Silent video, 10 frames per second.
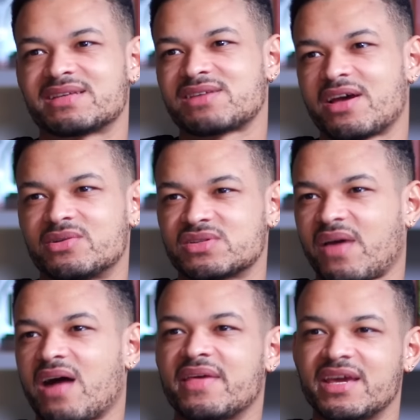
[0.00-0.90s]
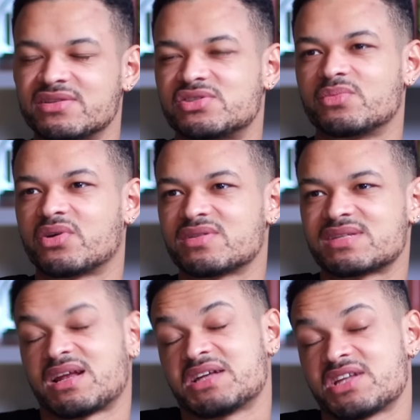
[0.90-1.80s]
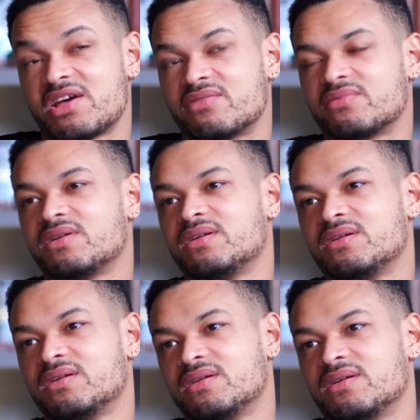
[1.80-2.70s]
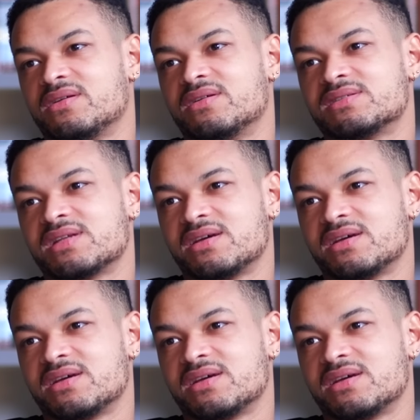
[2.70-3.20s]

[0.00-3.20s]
cycles of how they consume content. I don't know. I don't know.